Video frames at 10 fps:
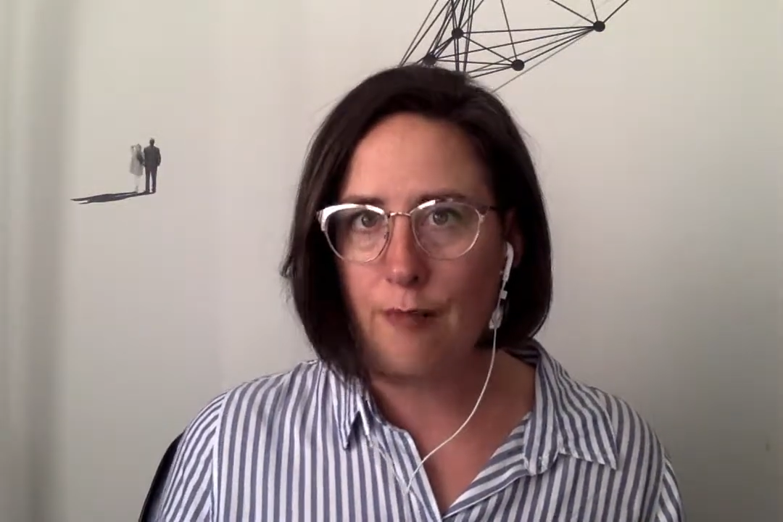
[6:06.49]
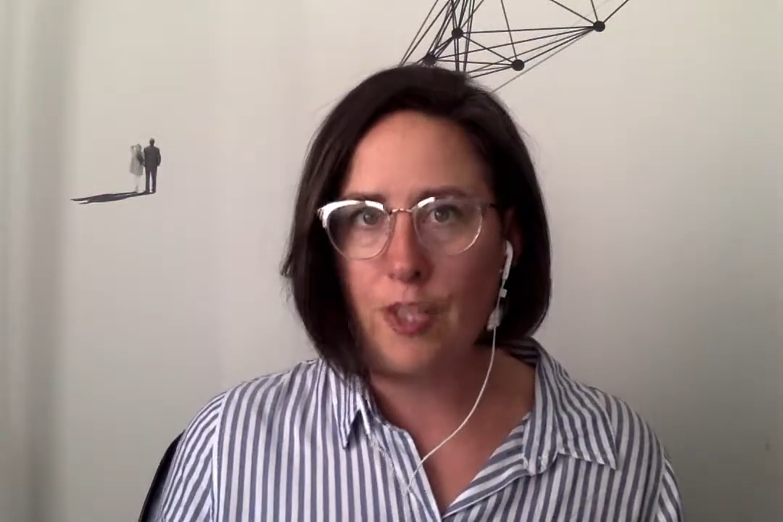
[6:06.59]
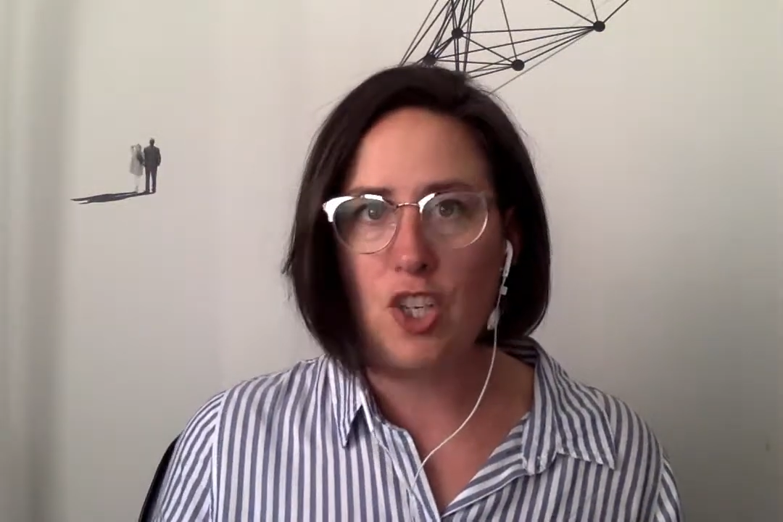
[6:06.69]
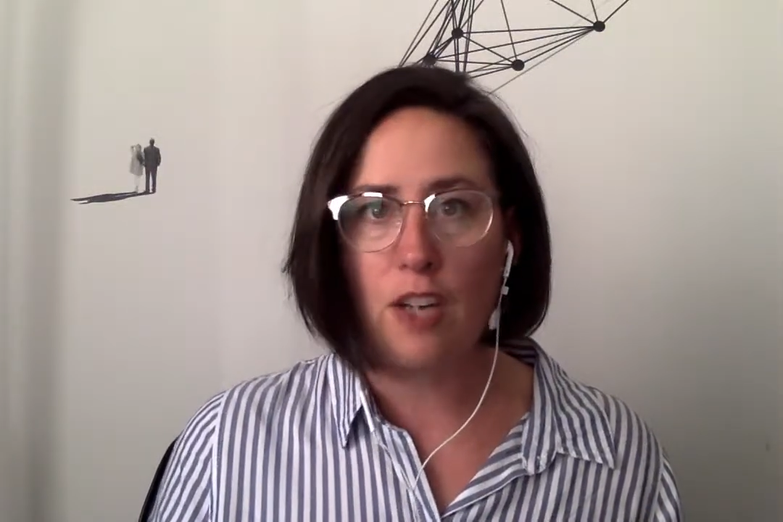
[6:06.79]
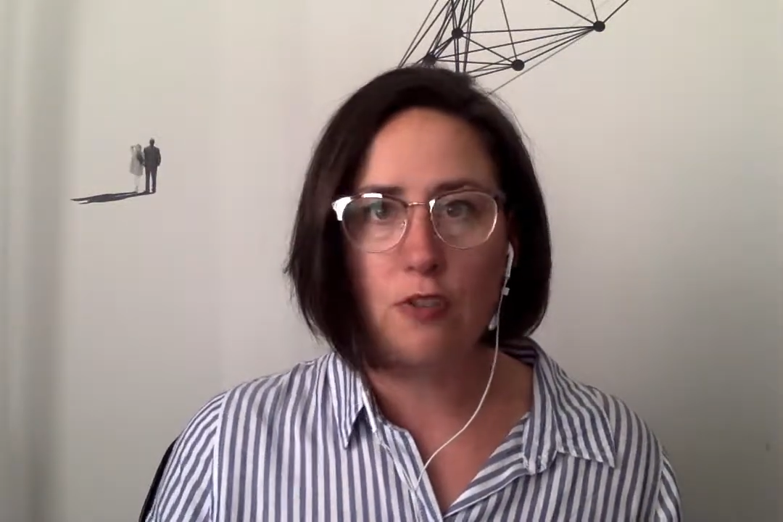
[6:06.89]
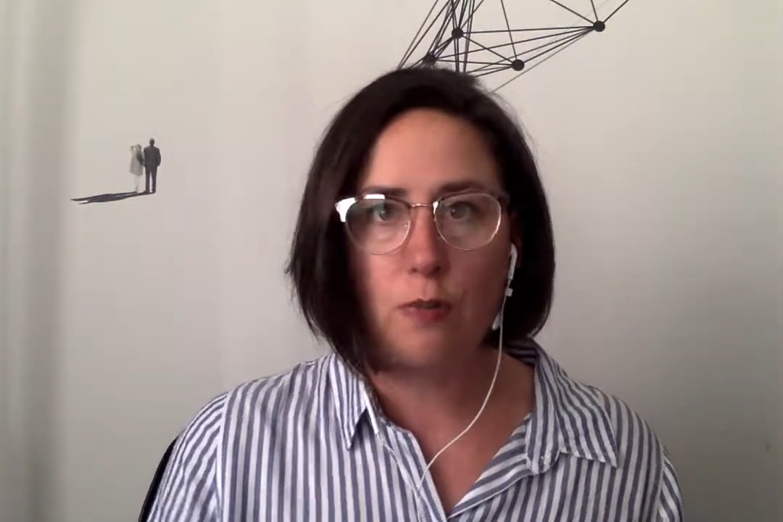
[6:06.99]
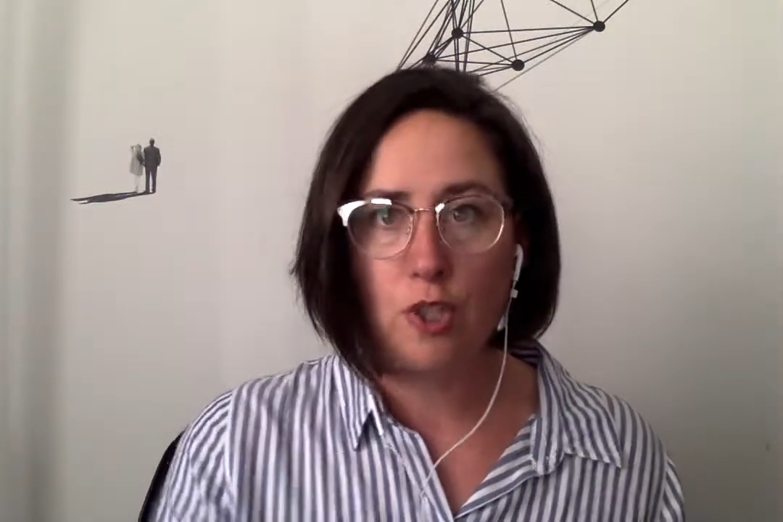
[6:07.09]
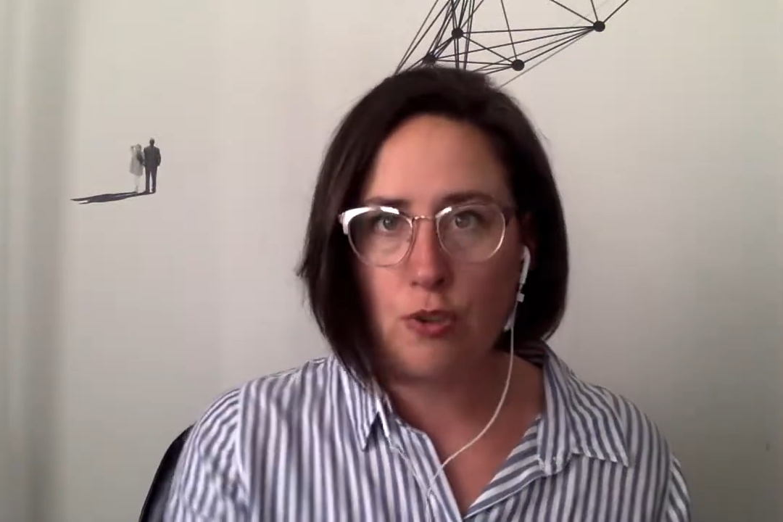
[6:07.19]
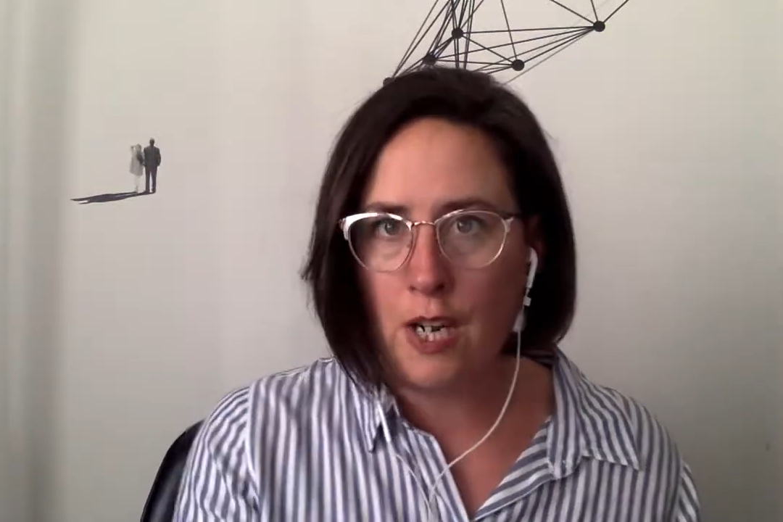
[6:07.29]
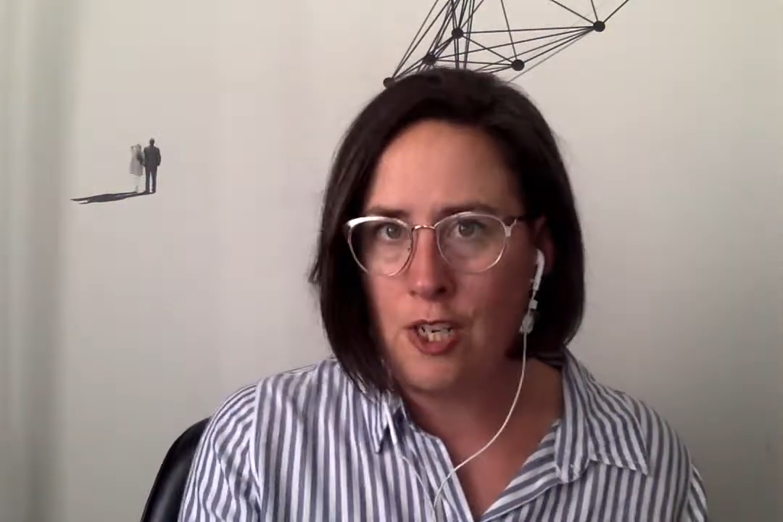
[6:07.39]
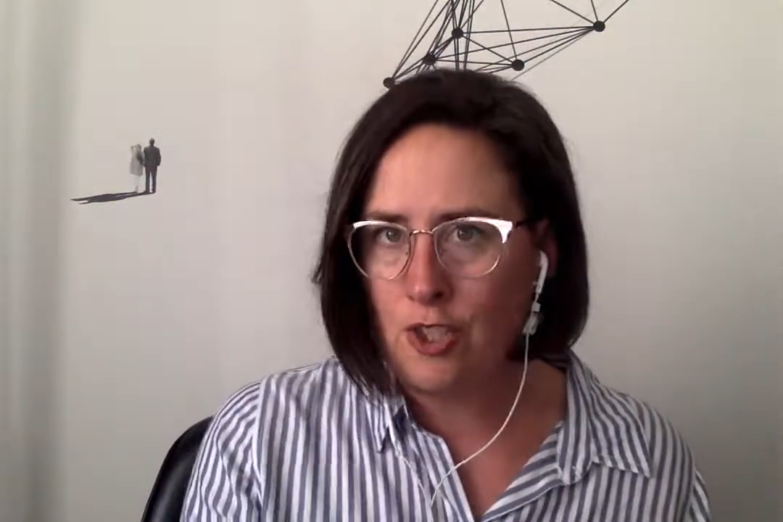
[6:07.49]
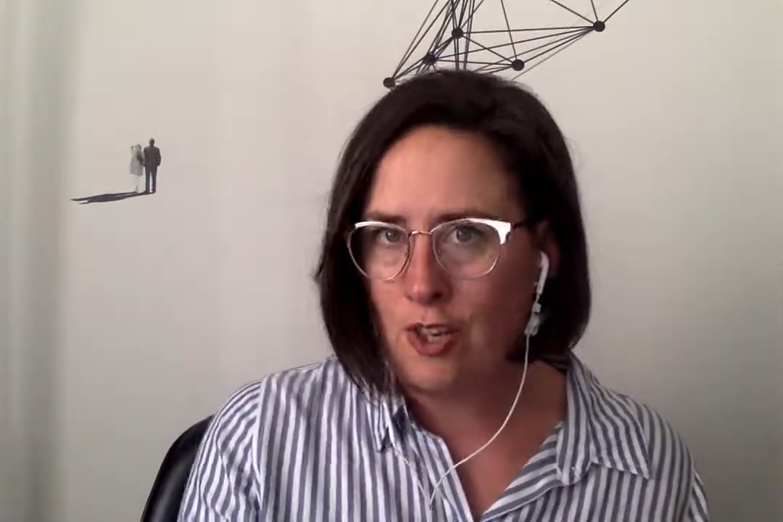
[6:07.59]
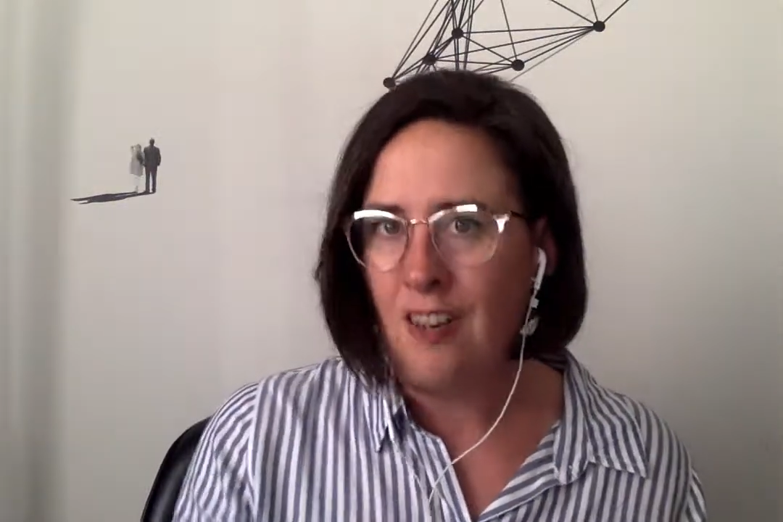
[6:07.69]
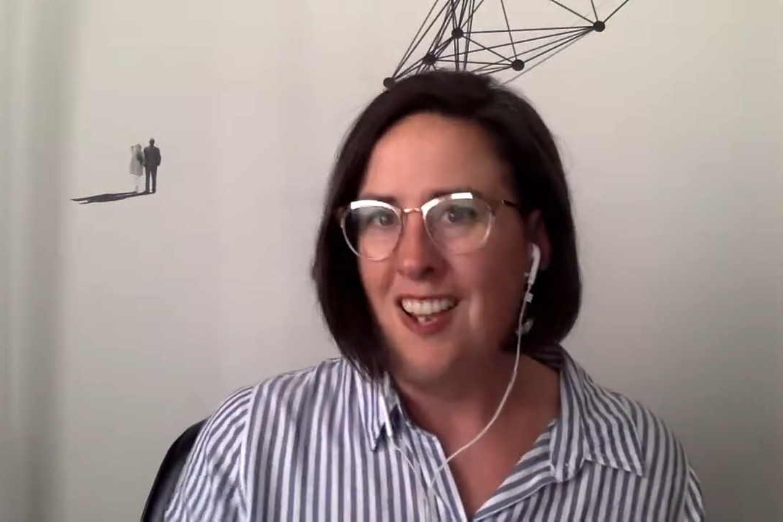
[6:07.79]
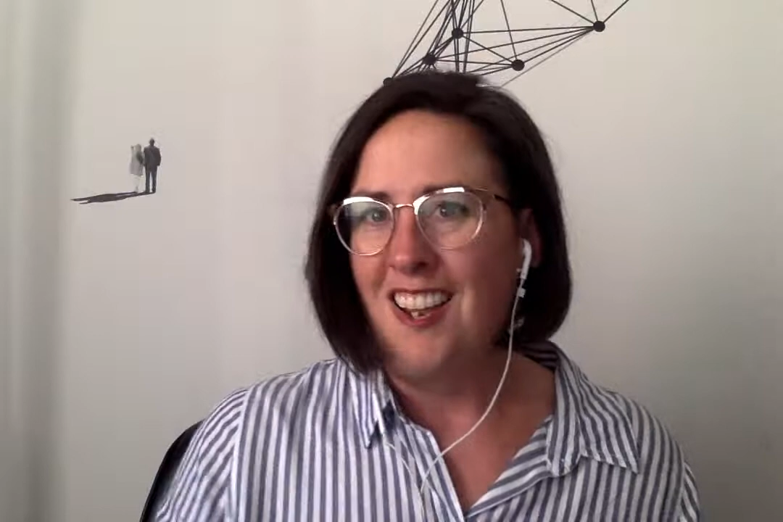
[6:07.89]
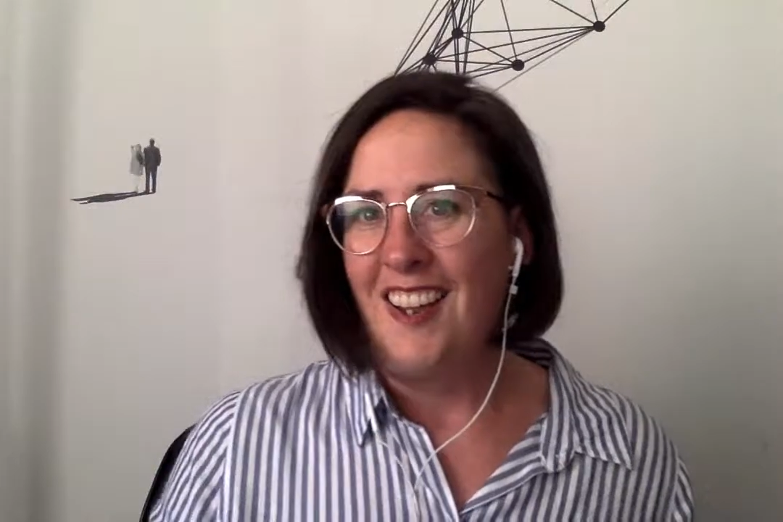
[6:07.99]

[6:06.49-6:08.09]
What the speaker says: of reaching out to a stranger